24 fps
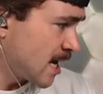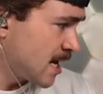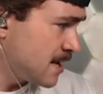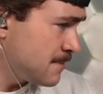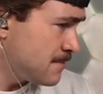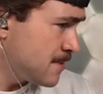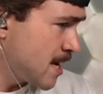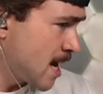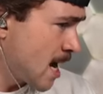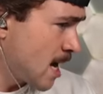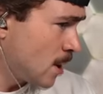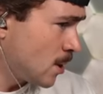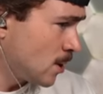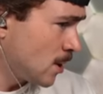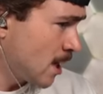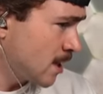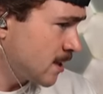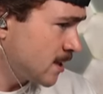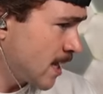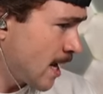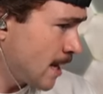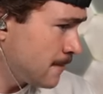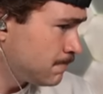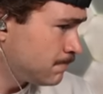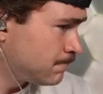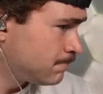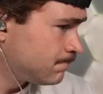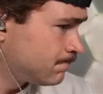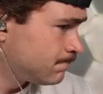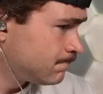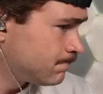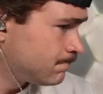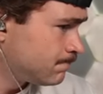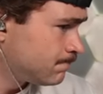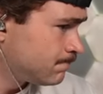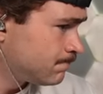D B, I don't like that.
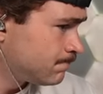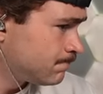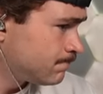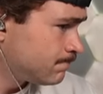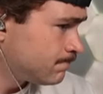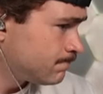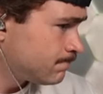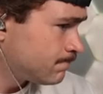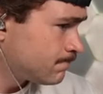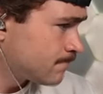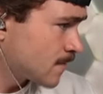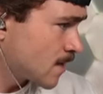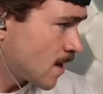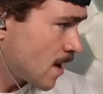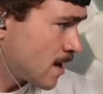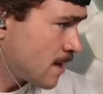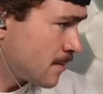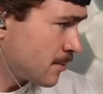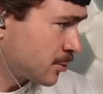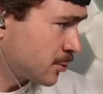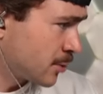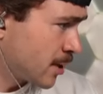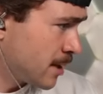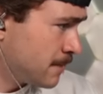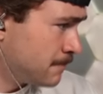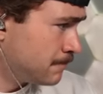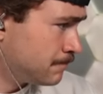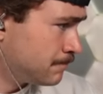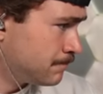Card number three.